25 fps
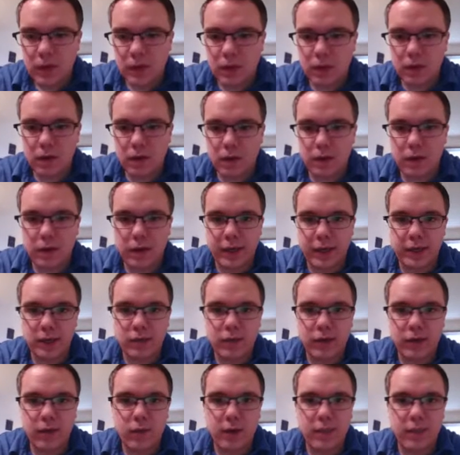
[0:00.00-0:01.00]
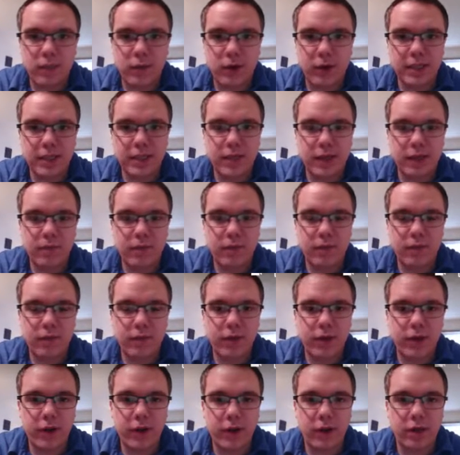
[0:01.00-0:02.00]
All right, so I have one more example
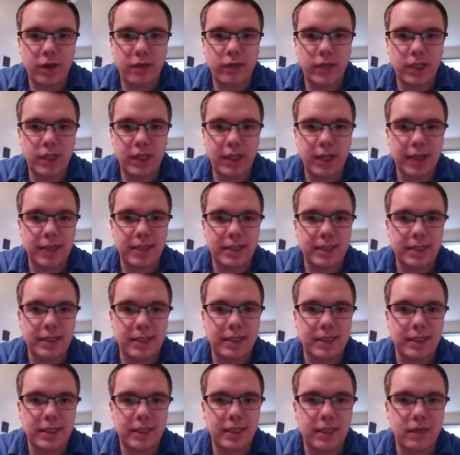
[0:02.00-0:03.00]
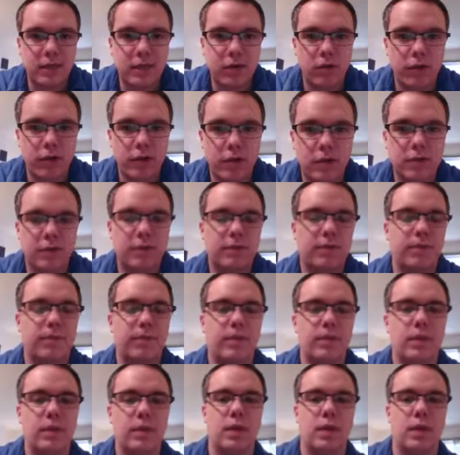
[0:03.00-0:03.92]
for you using ACT scores.